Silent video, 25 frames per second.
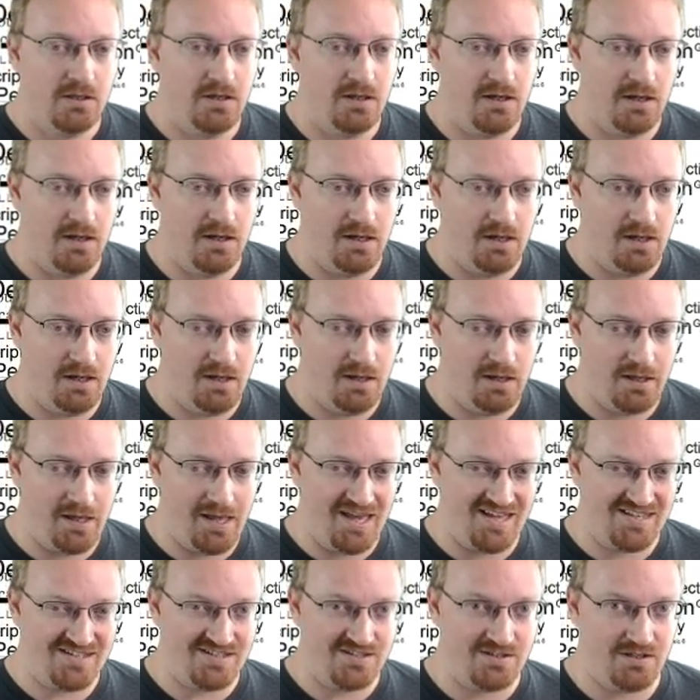
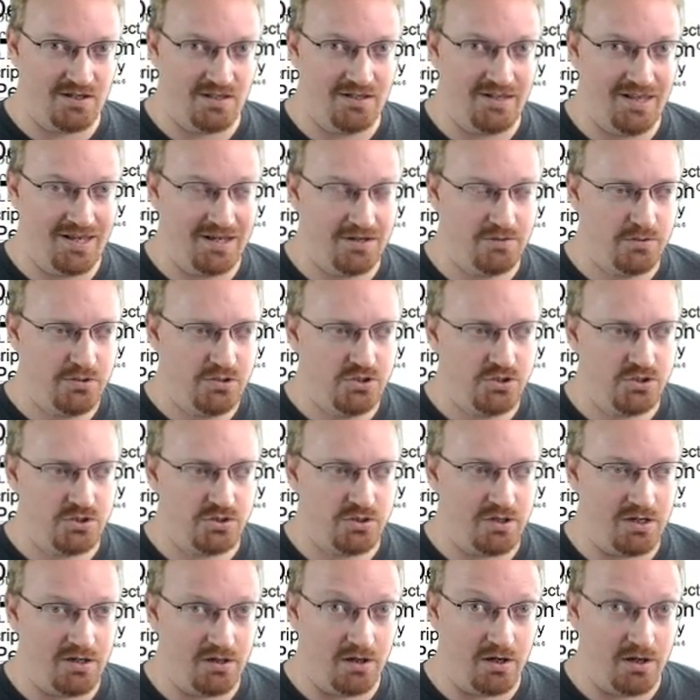as a language
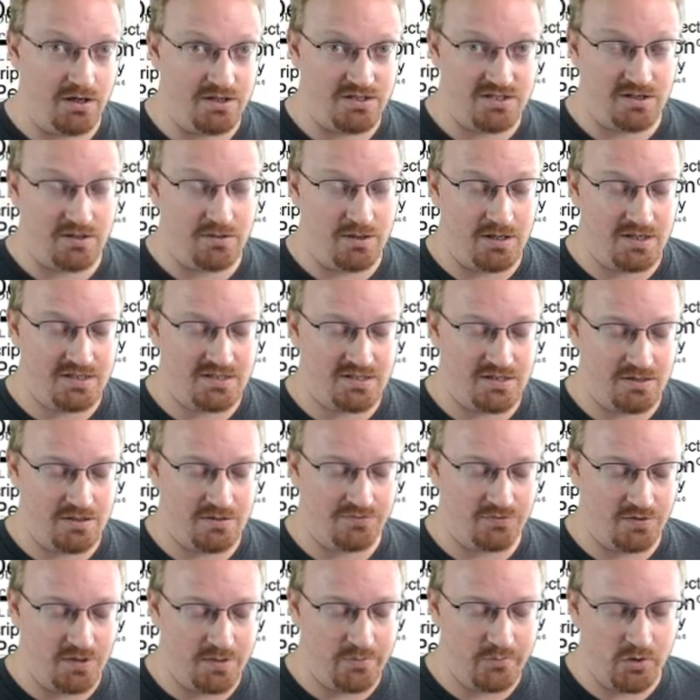or as
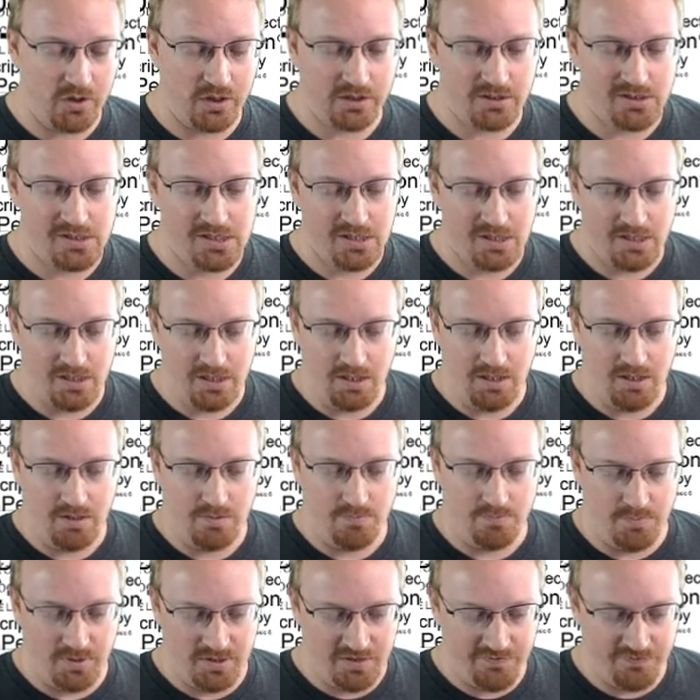a framework.
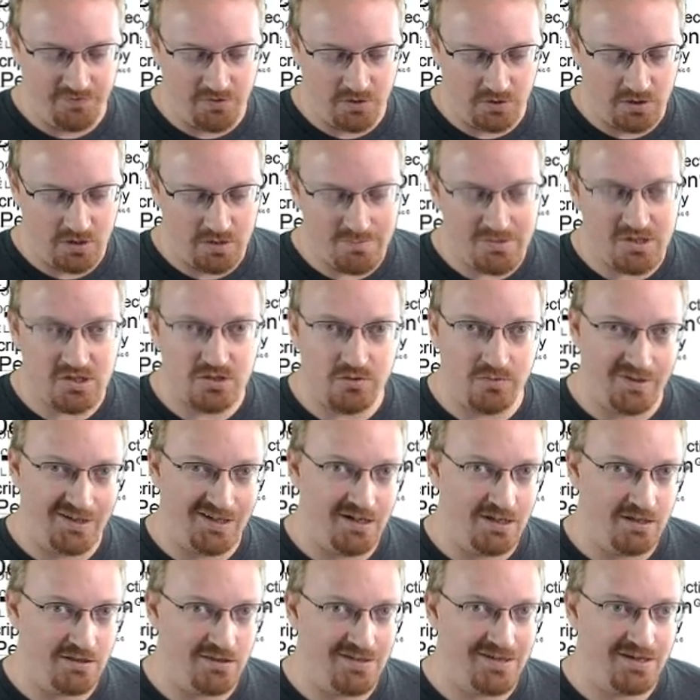But if you're going to be doing
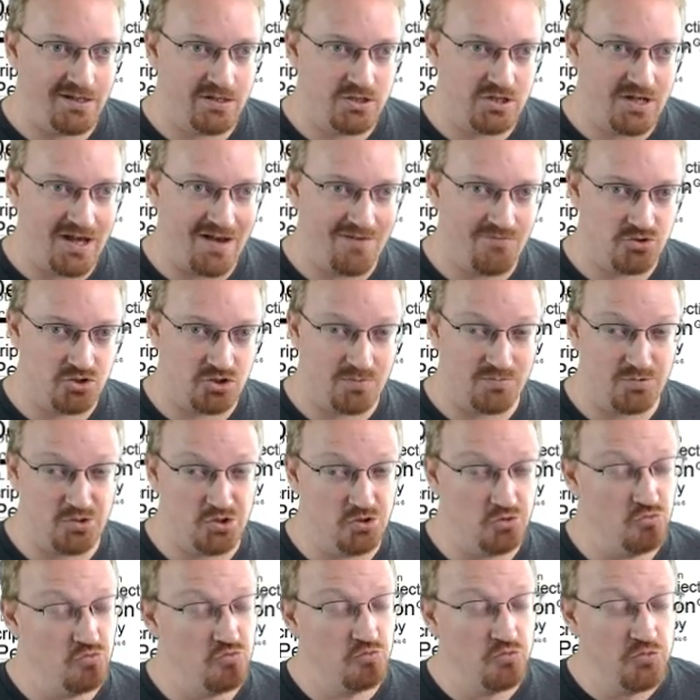anything in JavaScript,
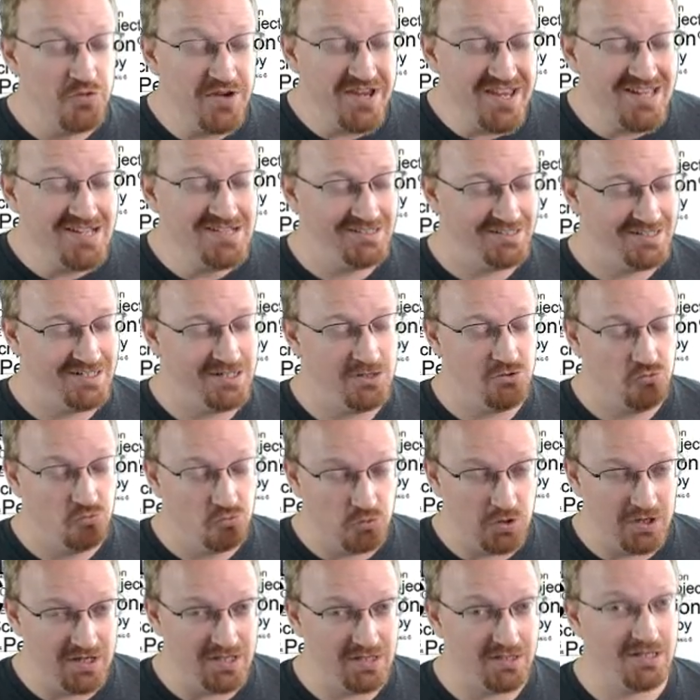you really,
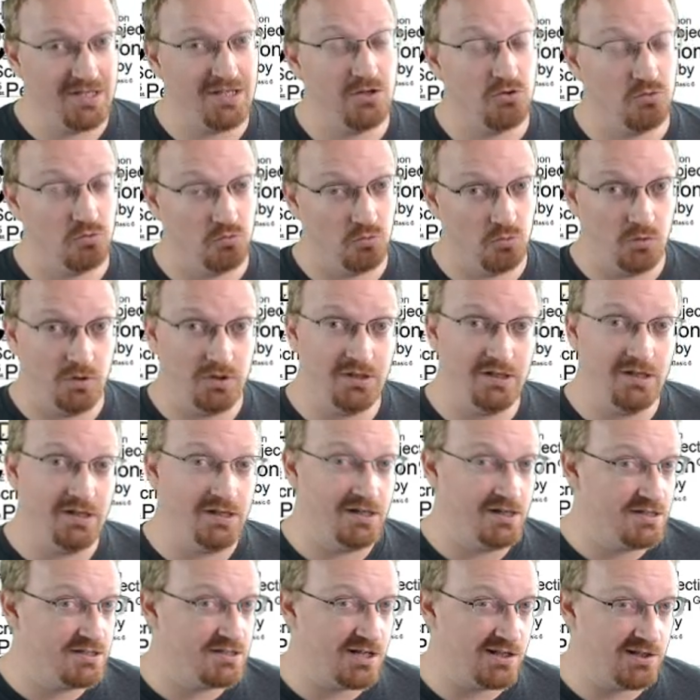really, really
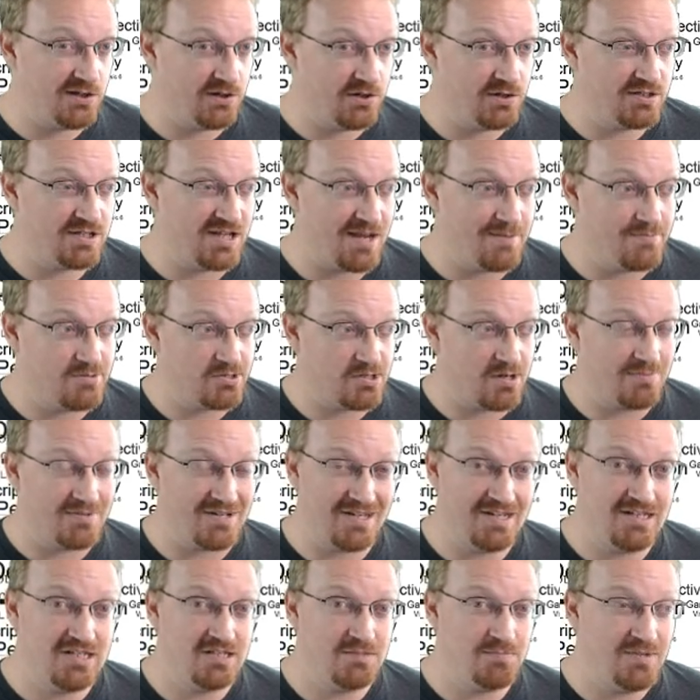need to learn TypeScript.
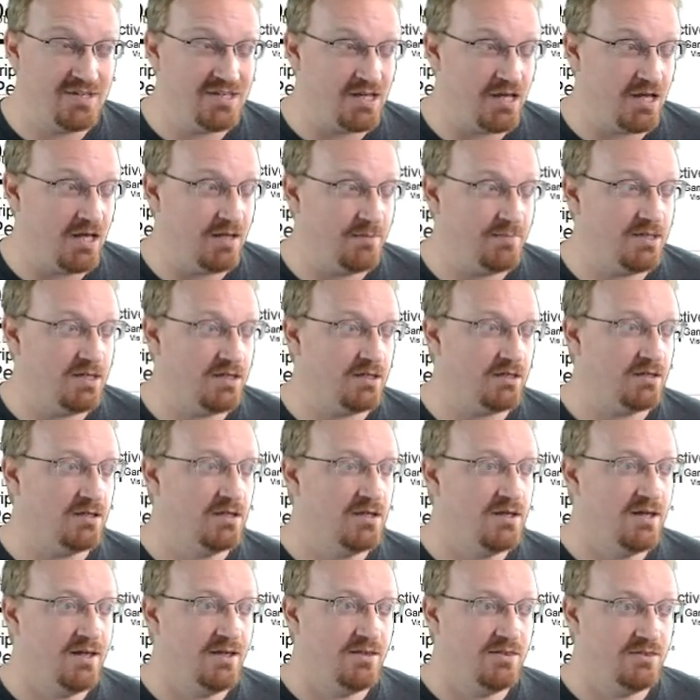It is becoming
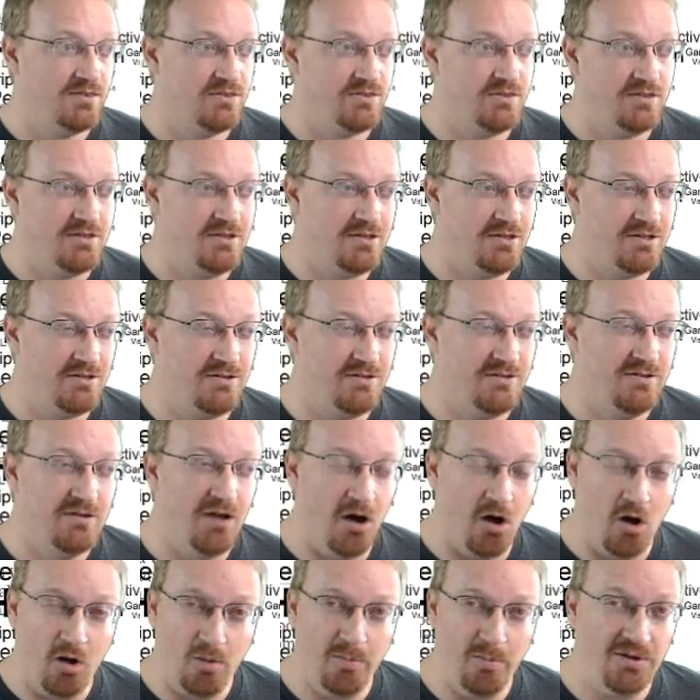
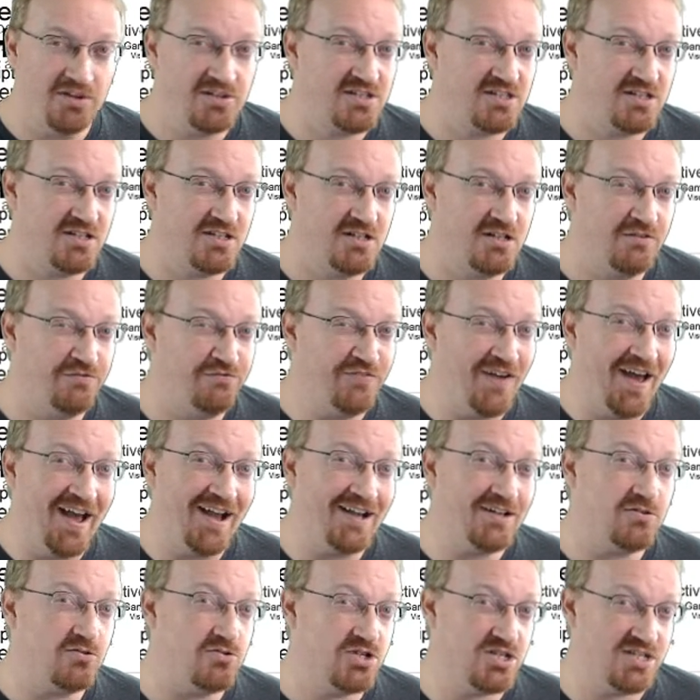almost the de
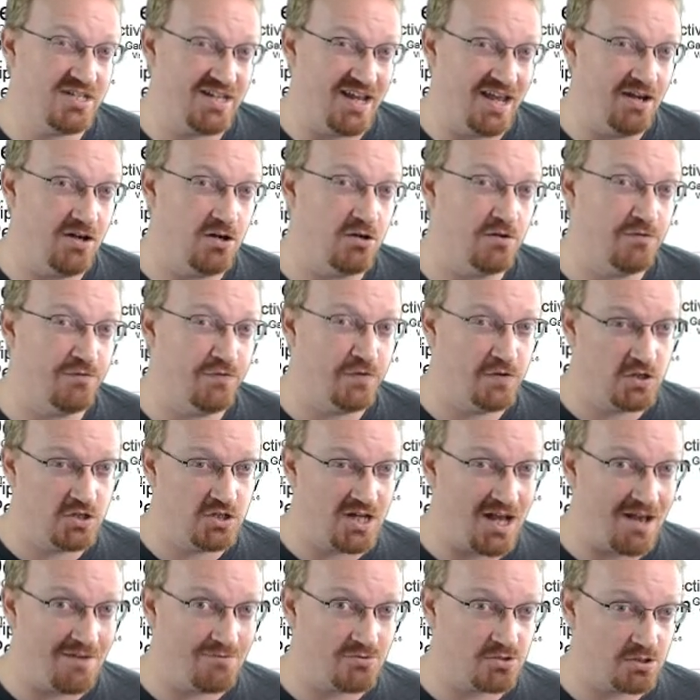facto standard for the
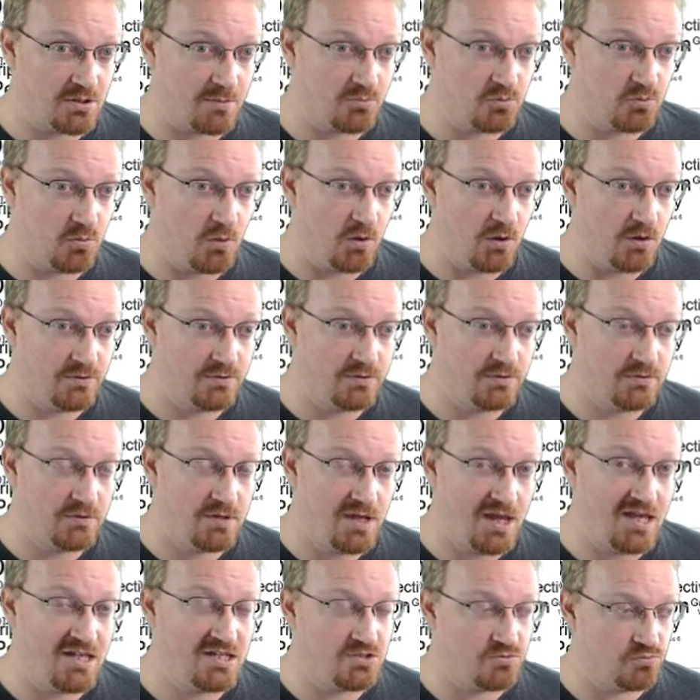JavaScript world.
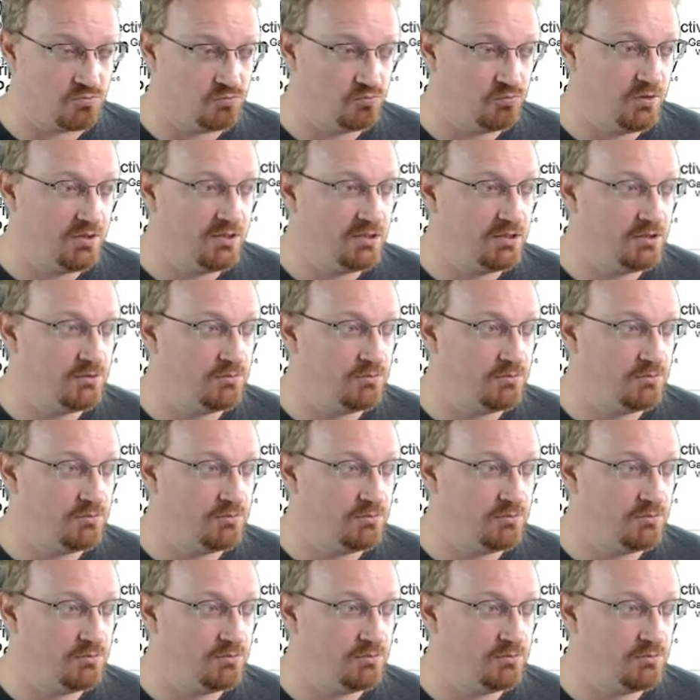It's really,